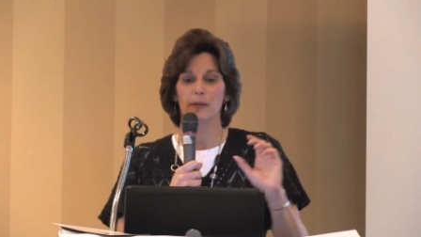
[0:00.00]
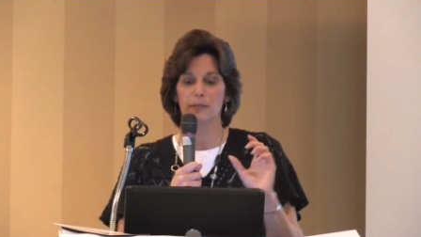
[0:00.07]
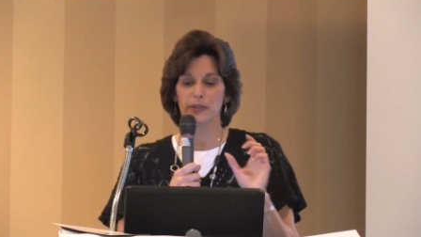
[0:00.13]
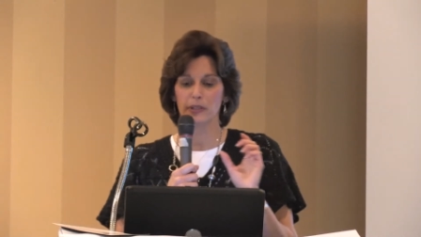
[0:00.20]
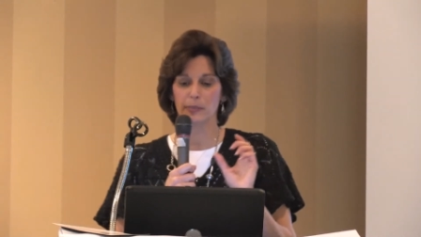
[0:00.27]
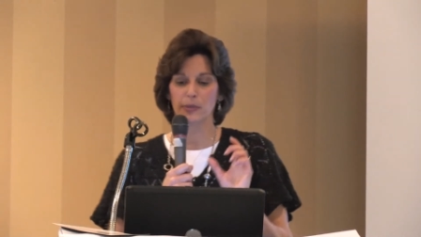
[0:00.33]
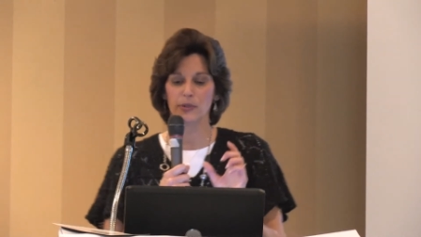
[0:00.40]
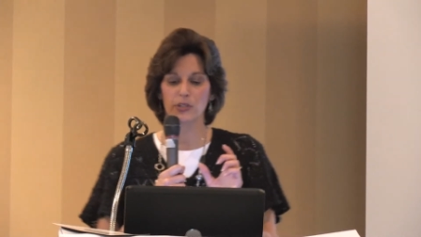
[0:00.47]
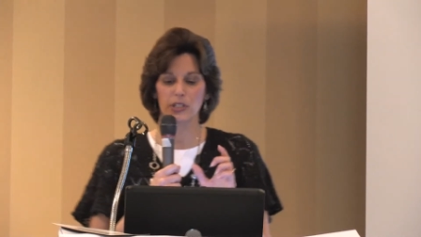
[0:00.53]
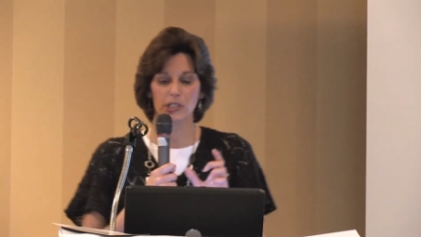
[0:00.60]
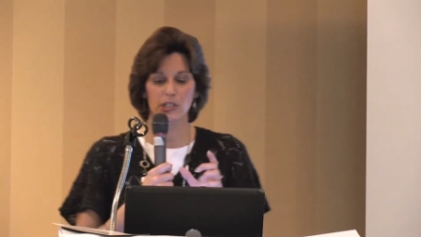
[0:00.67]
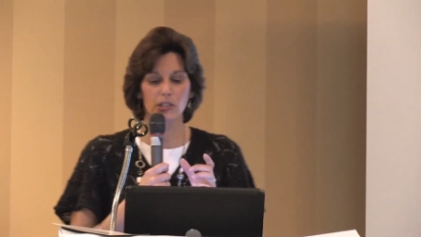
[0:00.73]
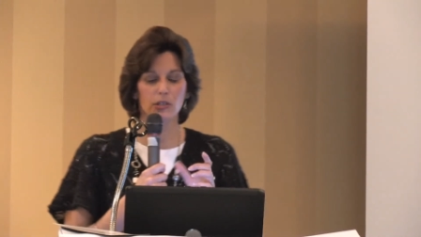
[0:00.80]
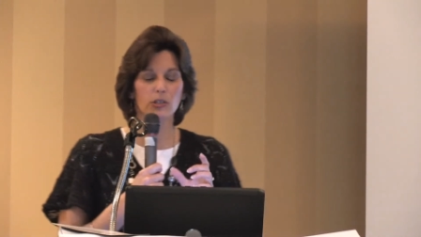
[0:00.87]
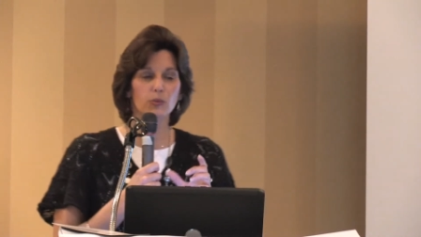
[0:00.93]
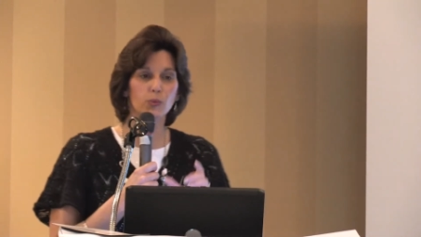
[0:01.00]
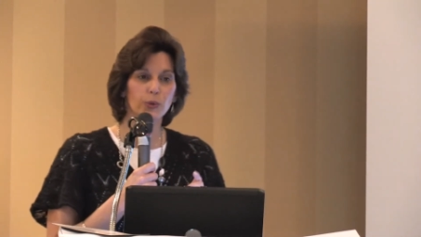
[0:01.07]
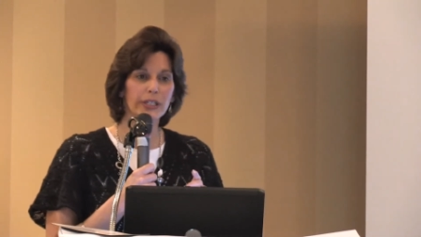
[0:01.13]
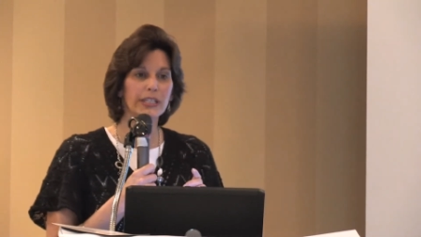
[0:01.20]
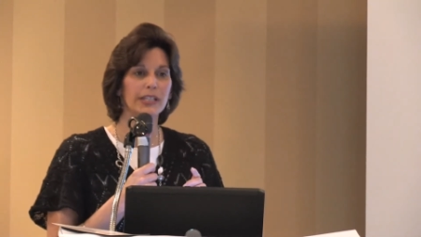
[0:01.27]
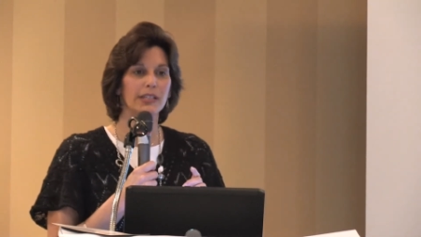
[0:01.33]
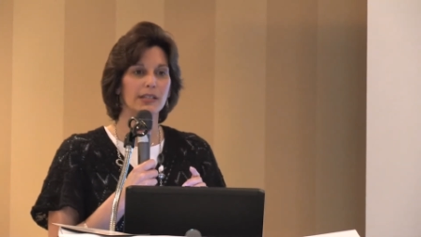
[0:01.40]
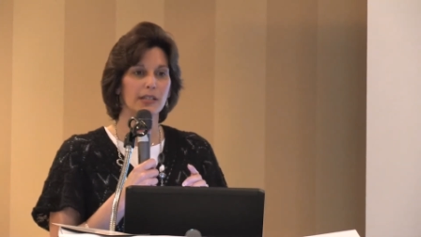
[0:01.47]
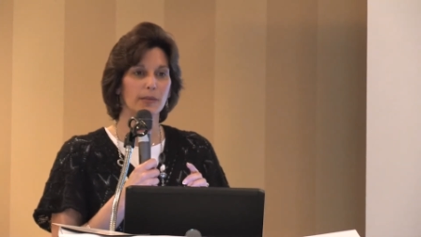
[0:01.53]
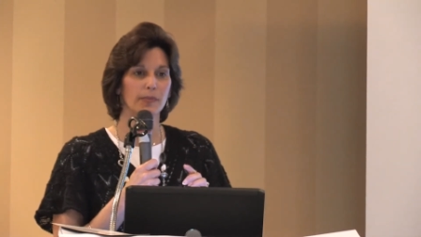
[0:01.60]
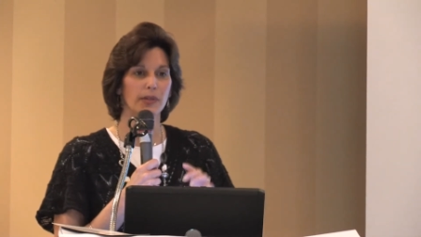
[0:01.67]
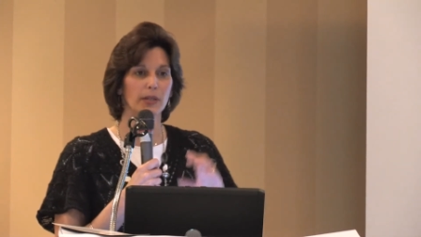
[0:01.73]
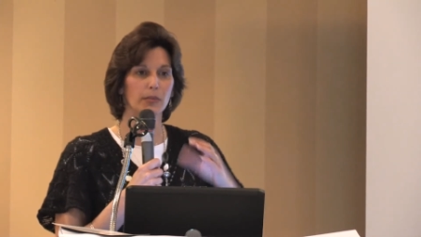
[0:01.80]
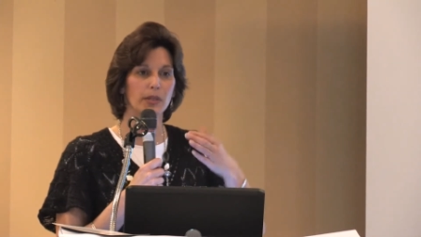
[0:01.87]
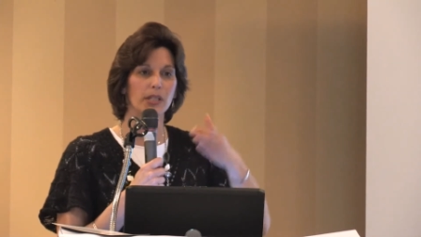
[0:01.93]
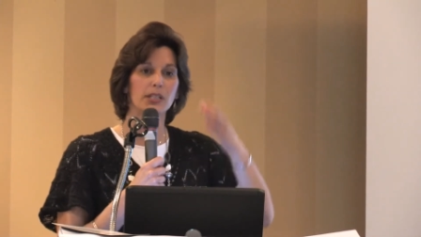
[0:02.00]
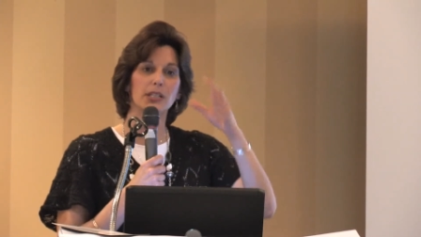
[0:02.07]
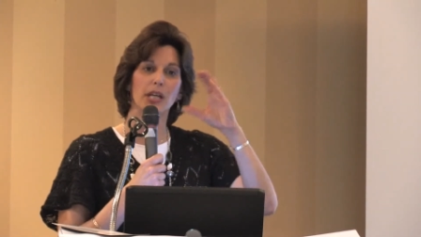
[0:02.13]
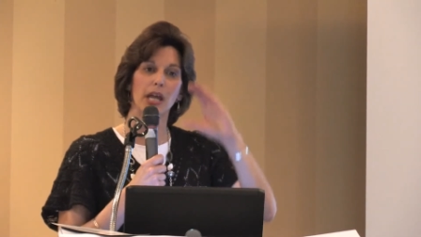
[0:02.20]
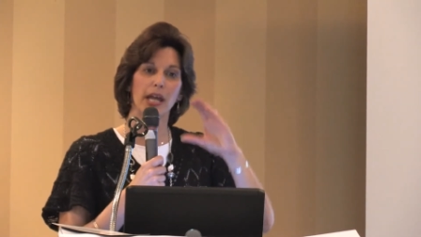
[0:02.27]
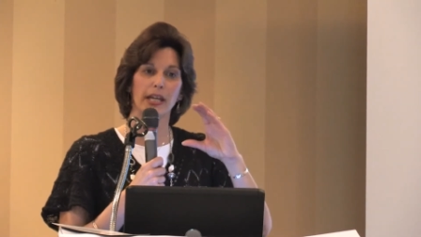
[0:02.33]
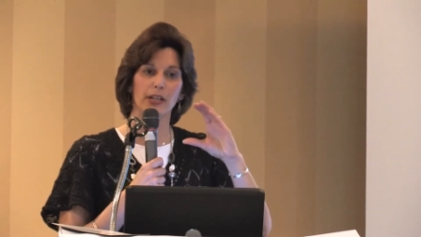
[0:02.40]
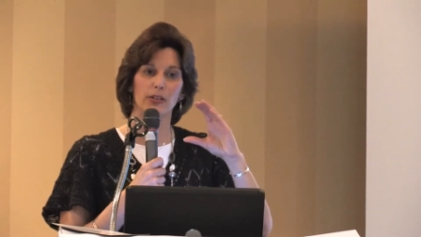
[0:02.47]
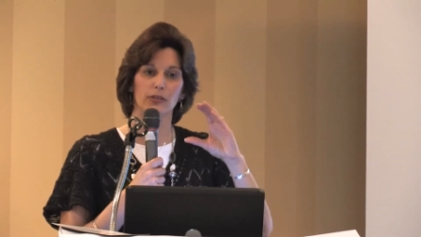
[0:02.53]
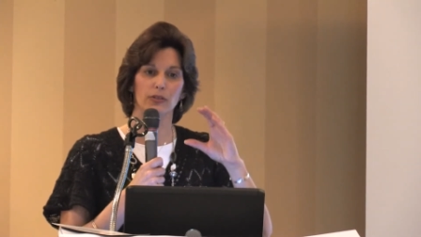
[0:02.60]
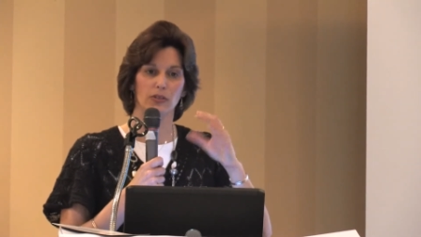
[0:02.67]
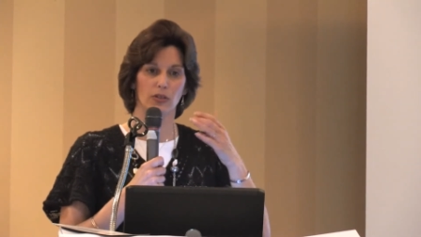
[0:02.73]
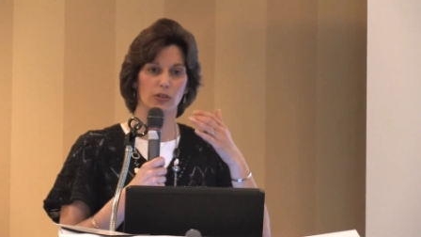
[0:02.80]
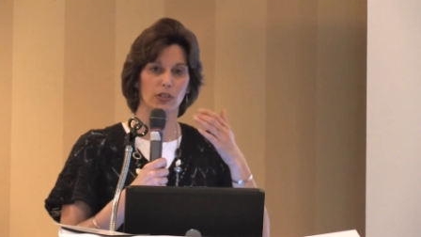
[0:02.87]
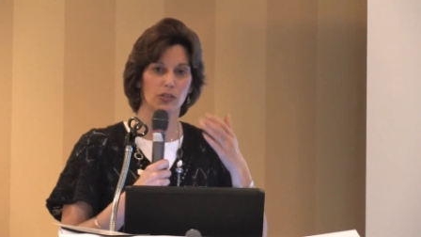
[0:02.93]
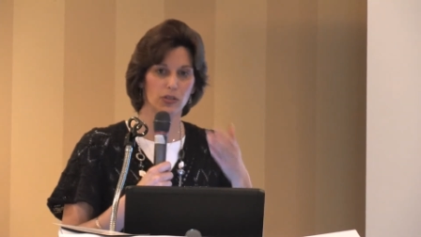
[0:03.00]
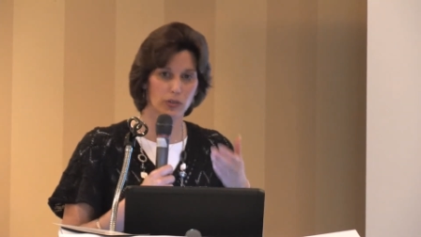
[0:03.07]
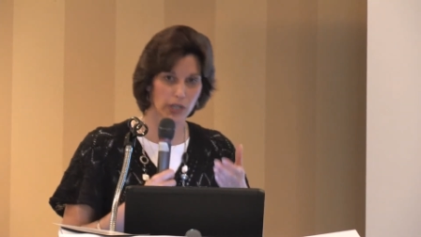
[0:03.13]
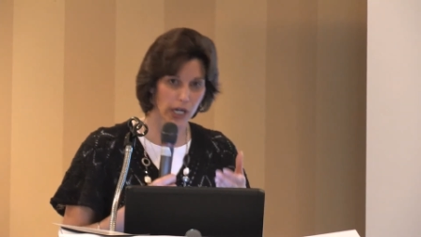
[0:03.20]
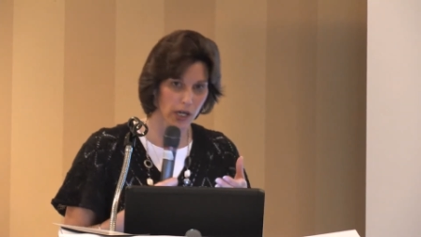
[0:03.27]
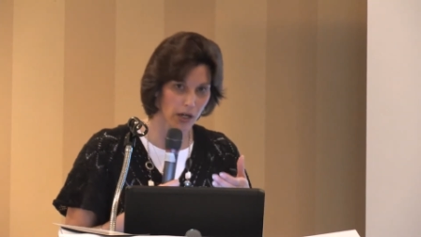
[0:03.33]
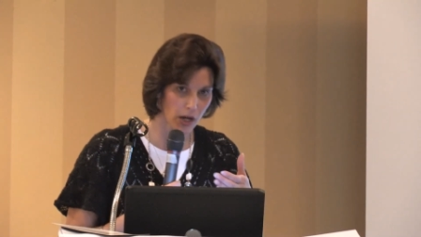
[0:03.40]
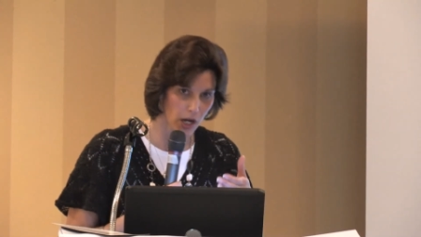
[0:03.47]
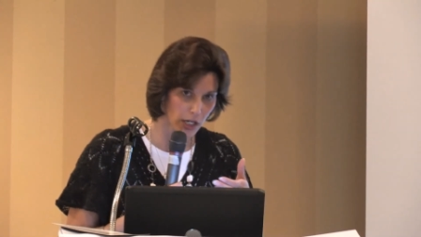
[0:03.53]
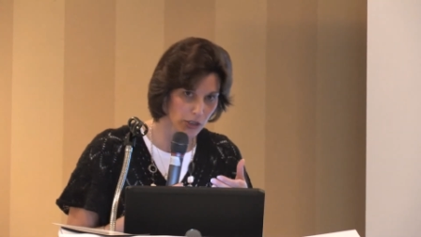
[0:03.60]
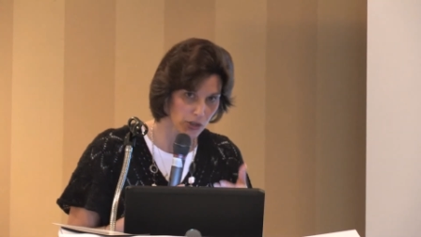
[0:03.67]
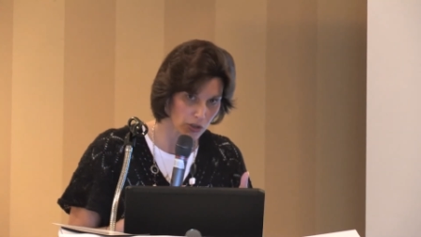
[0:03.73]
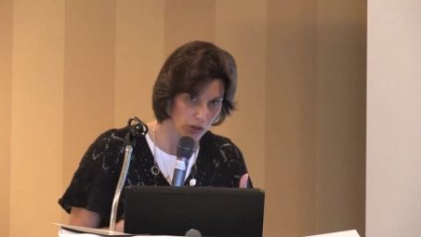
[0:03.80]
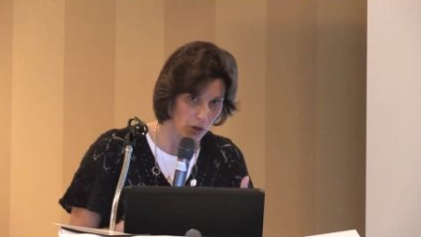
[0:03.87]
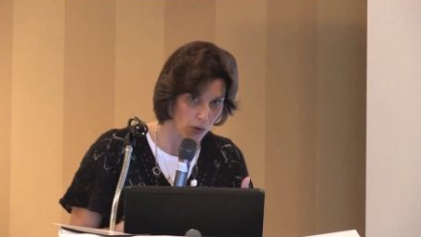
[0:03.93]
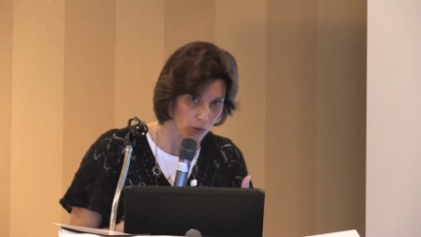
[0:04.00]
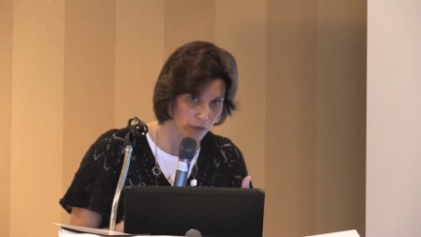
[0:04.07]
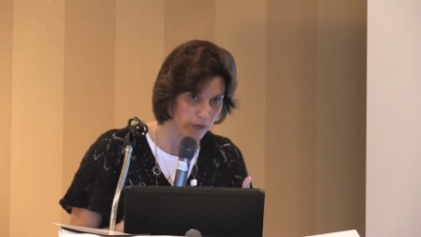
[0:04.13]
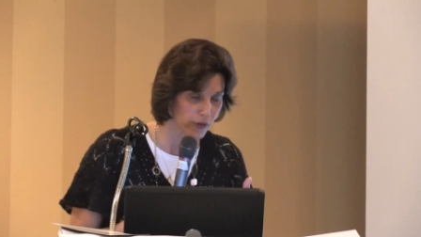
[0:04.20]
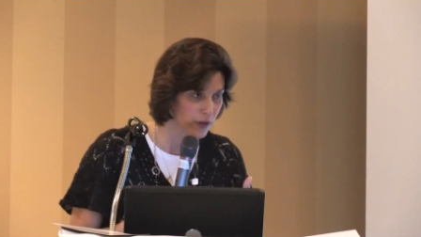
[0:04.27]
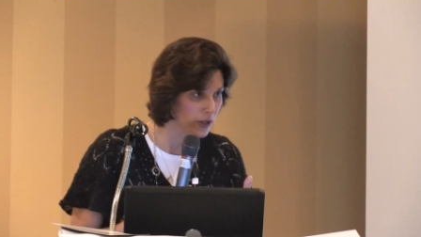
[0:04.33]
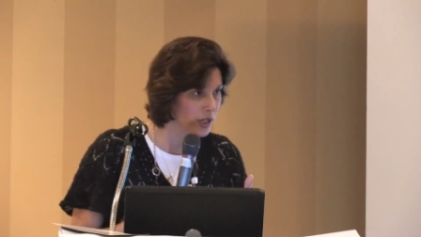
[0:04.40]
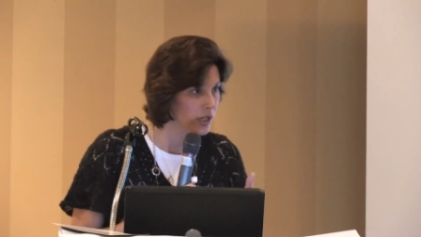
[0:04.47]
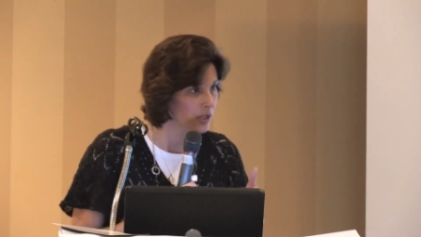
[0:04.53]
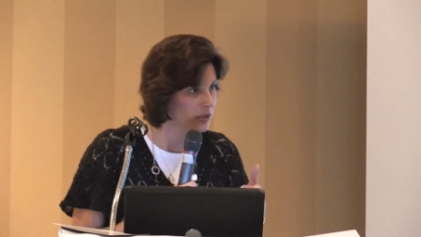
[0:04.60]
but the person's reading something, but it's angled so that you're not hunched over